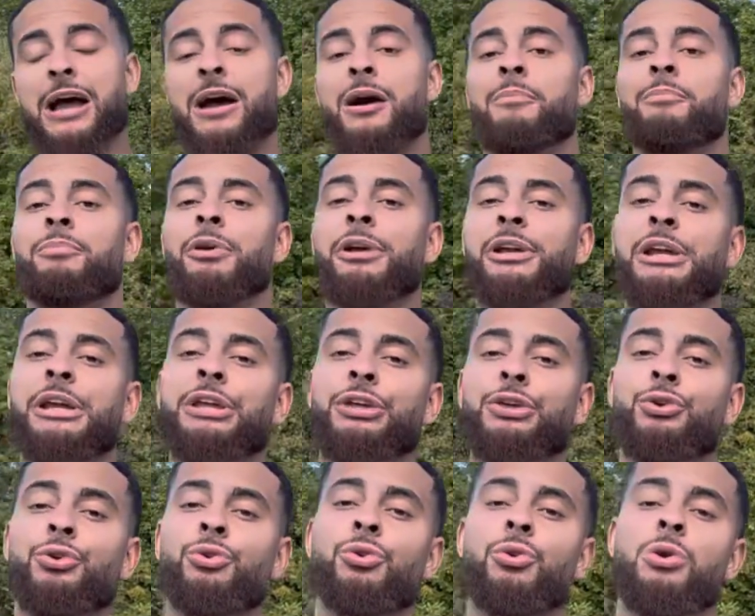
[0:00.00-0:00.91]
I'm bringing
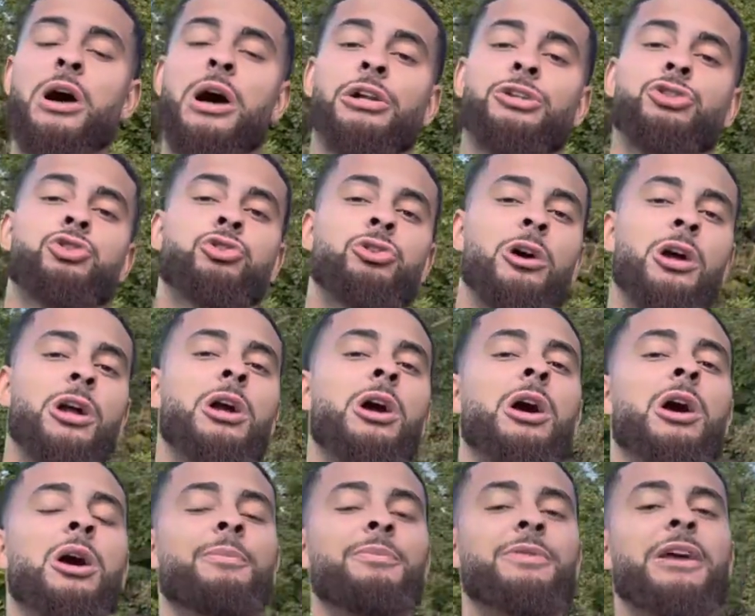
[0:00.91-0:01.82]
you a truck
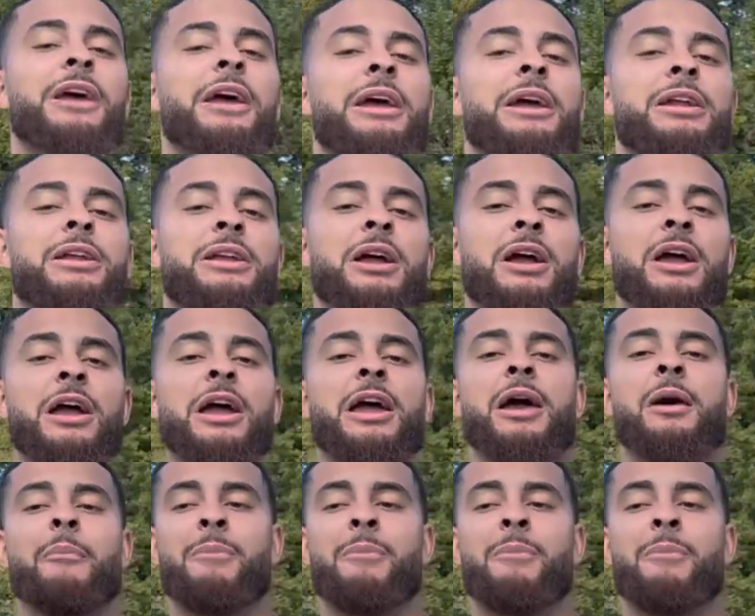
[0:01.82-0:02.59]
update and